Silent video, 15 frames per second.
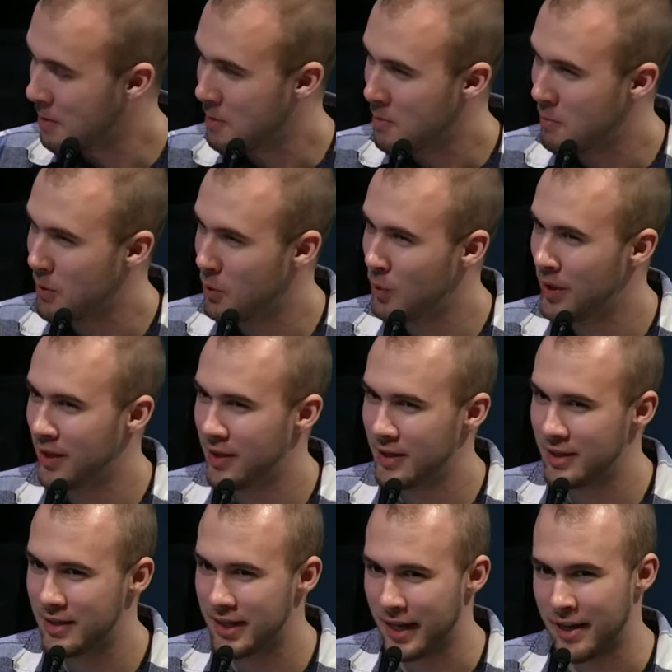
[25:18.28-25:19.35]
But
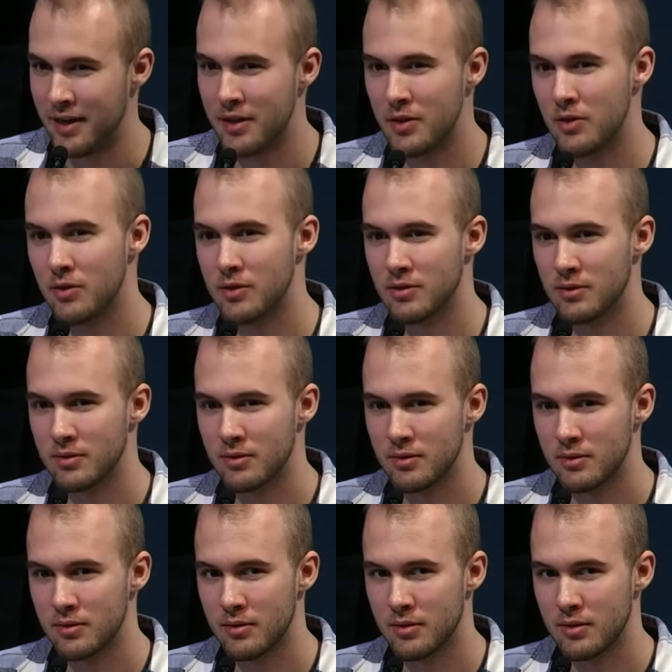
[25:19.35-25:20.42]
with Daniel,
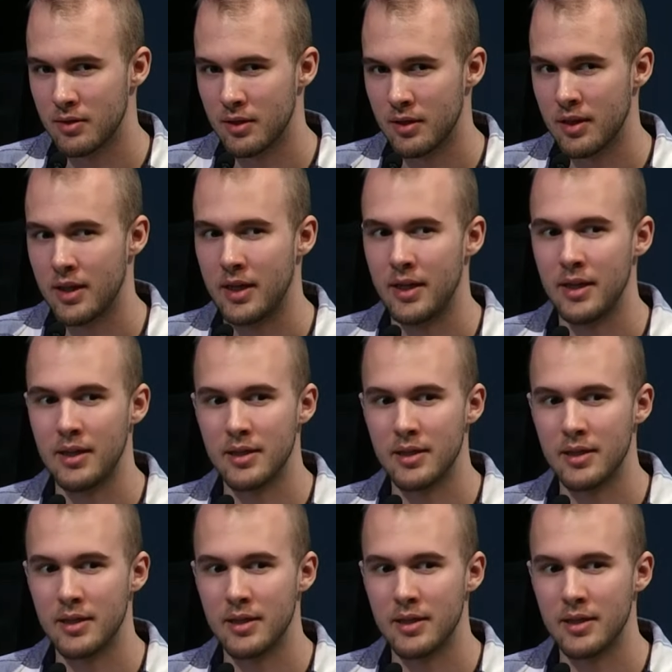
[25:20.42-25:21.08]
he